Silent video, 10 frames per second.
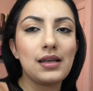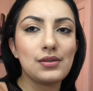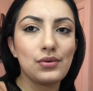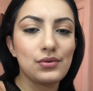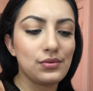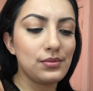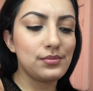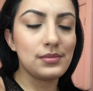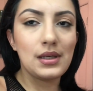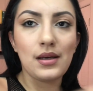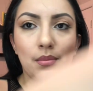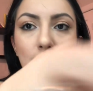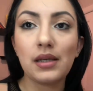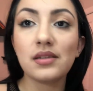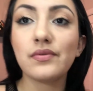told you, I'm
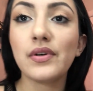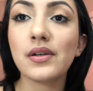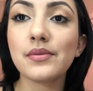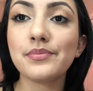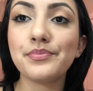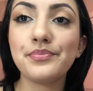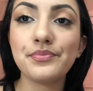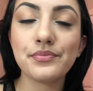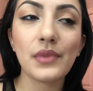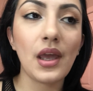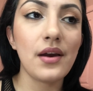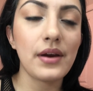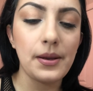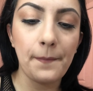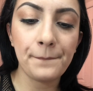blind as fuck. All
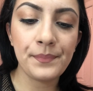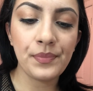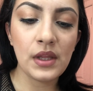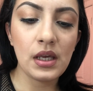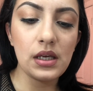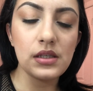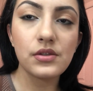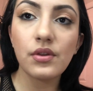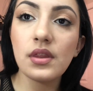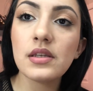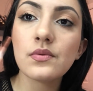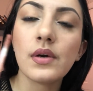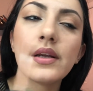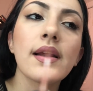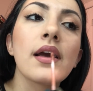right, so this
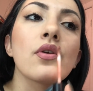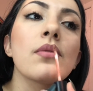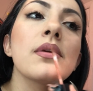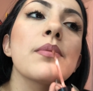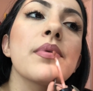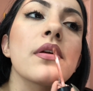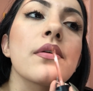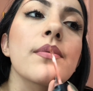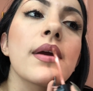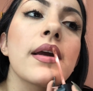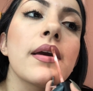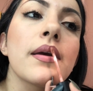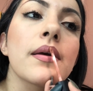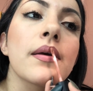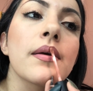one, I normally put it right
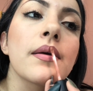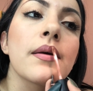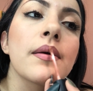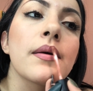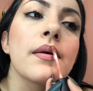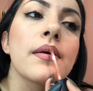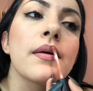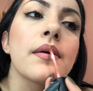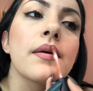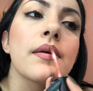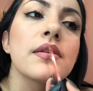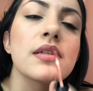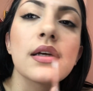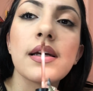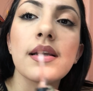
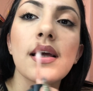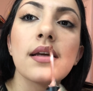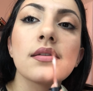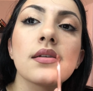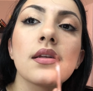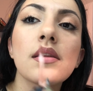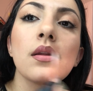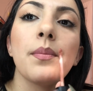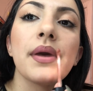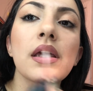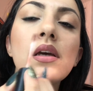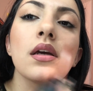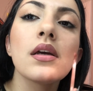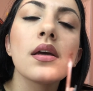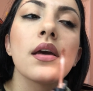to connect the pink
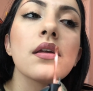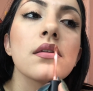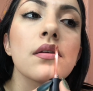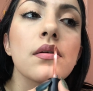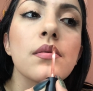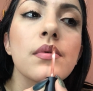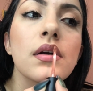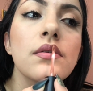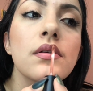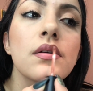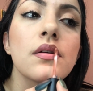and the brown.